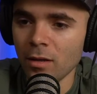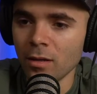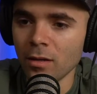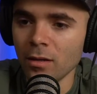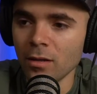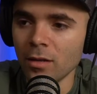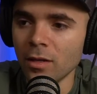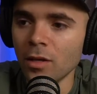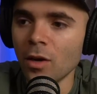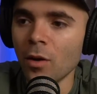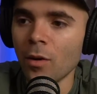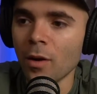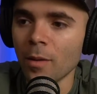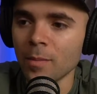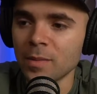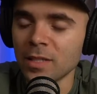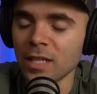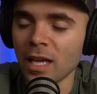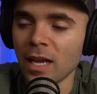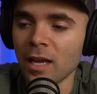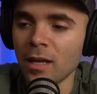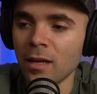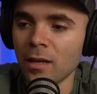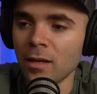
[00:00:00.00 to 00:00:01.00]
You know what I'm
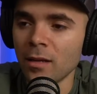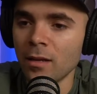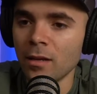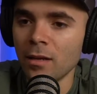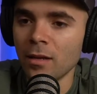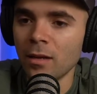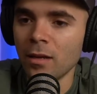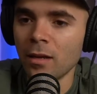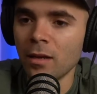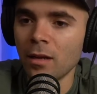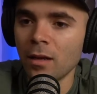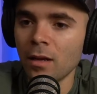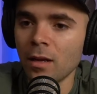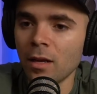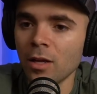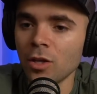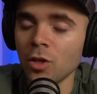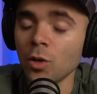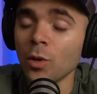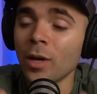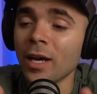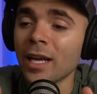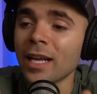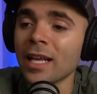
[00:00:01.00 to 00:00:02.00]
saying?
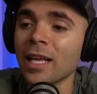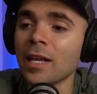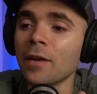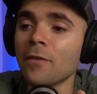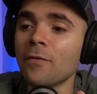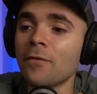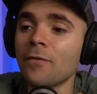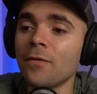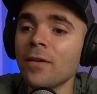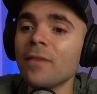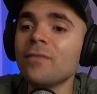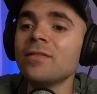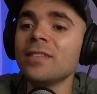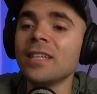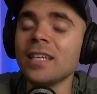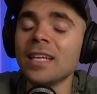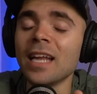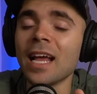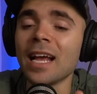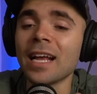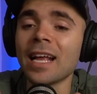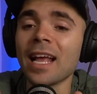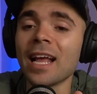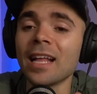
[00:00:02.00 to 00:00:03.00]
You got to get a 15
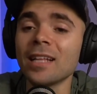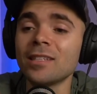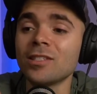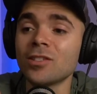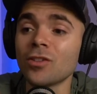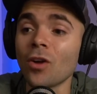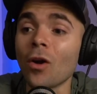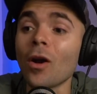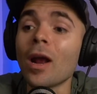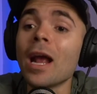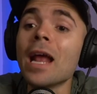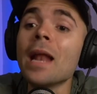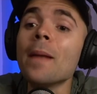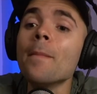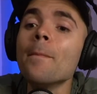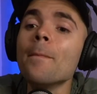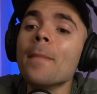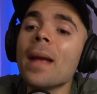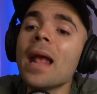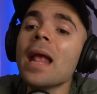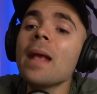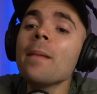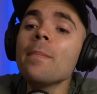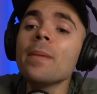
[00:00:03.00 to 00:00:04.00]
egg head start, and
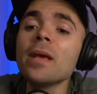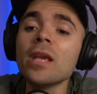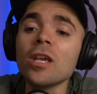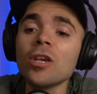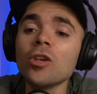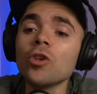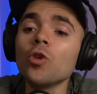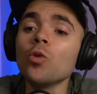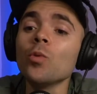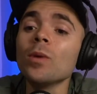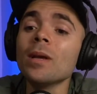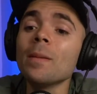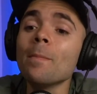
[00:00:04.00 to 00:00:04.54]
maybe you